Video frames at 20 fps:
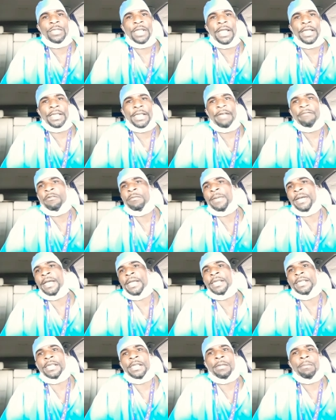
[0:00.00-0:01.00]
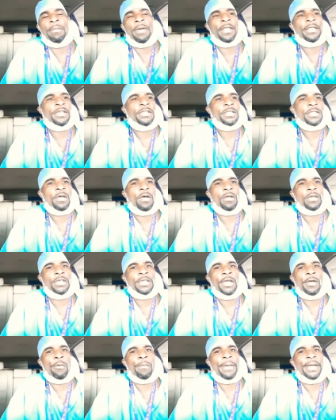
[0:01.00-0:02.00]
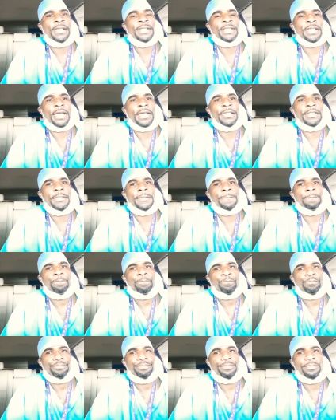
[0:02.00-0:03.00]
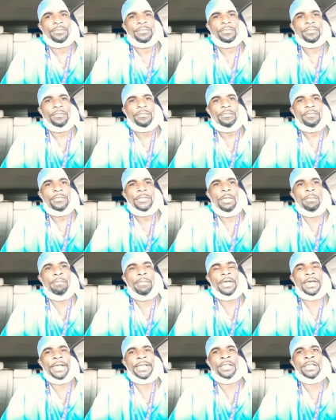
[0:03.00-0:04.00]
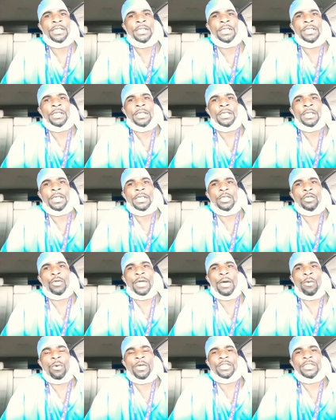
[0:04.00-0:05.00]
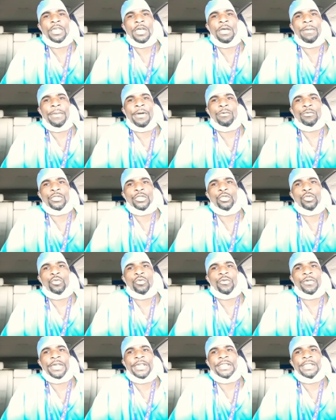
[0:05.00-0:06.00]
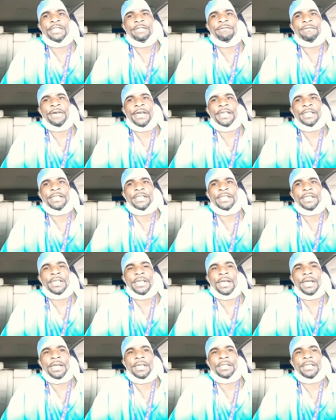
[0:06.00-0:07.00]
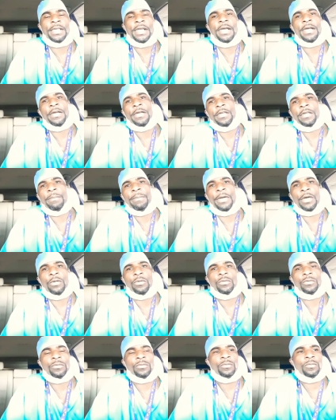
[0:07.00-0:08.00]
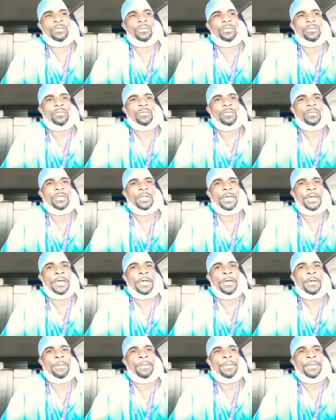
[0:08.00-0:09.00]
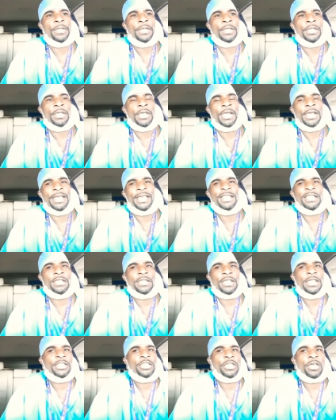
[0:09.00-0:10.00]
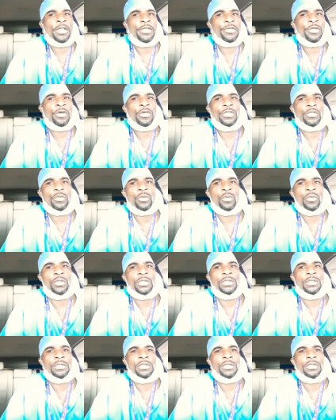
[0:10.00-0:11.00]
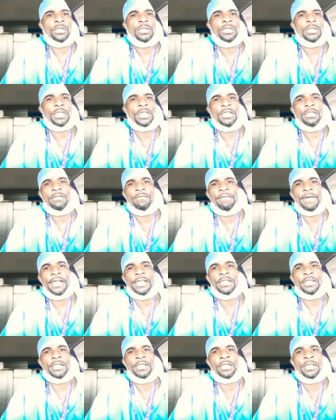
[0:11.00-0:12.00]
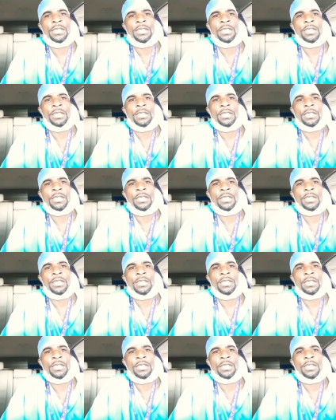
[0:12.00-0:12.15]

Like, everybody and their mother is calling out Mike Tyson. But, you know, I want to talk about two crazy fights that I heard about. And get y'all thoughts on these fights.